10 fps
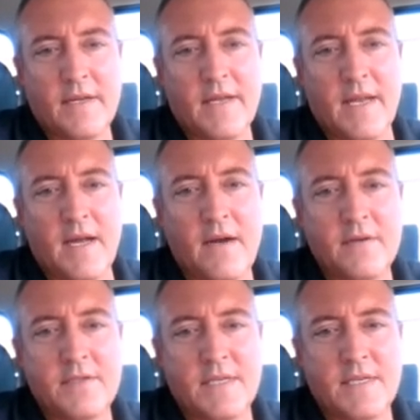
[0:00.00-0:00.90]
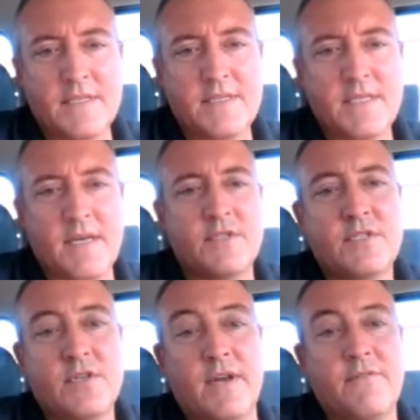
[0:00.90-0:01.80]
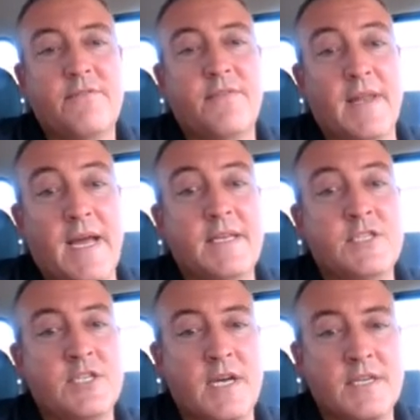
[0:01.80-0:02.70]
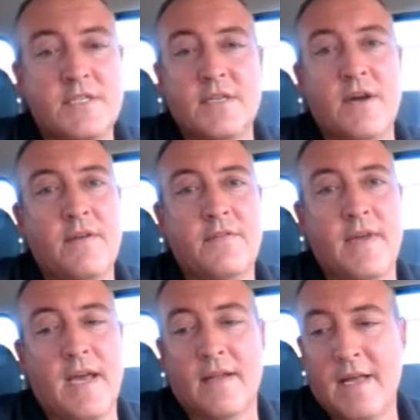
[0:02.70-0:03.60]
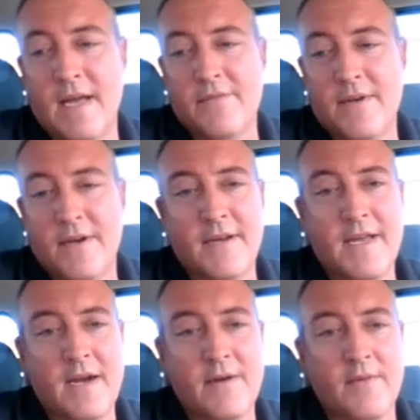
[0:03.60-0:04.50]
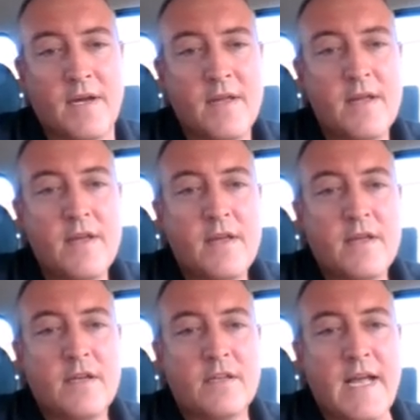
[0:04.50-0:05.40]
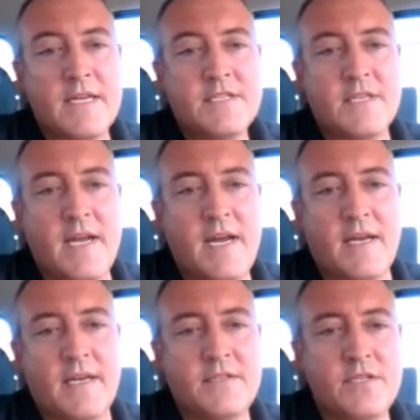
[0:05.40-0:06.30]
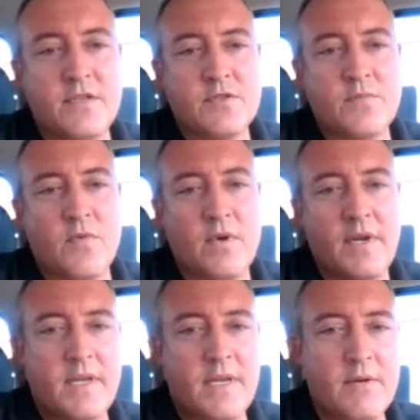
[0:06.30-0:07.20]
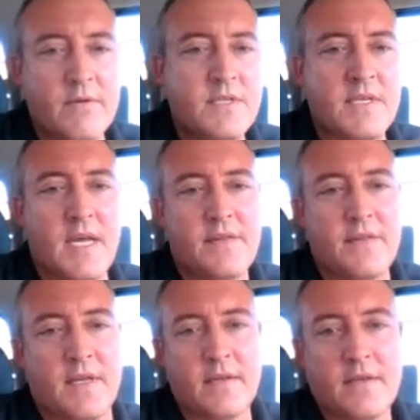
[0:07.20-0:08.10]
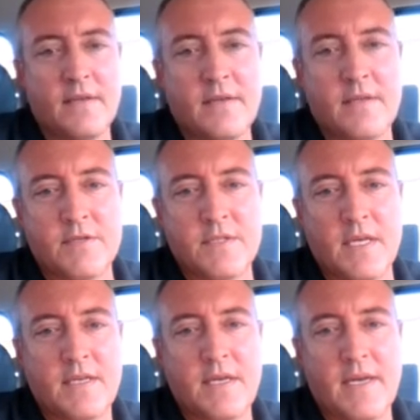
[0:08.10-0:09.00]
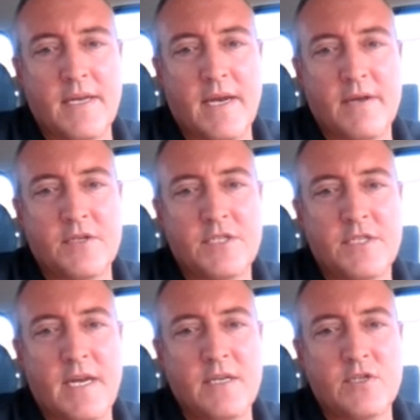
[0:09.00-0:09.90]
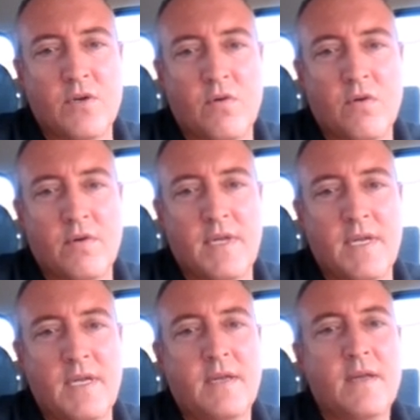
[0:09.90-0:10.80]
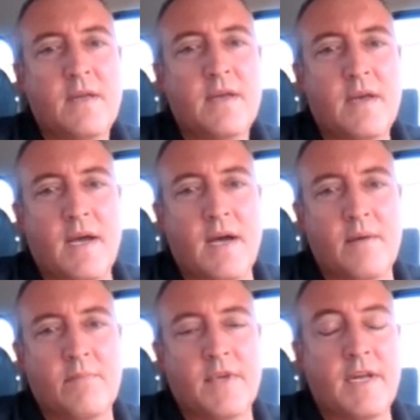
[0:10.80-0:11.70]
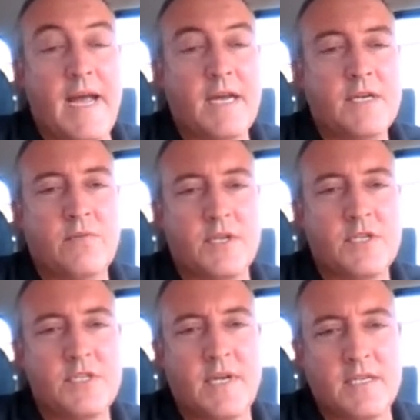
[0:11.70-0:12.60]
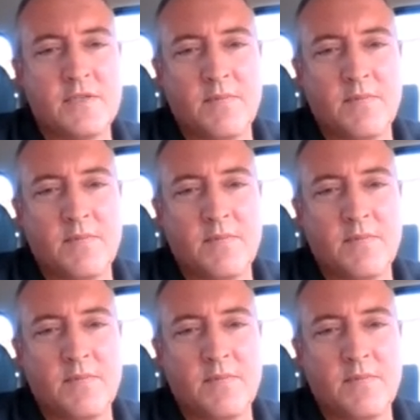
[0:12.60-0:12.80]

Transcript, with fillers: Look at it, 167. So it, but I just noticed that live here on camera last night and to this morning, there was nothing. There was nothing on the auto exchange or the um, actual exchange.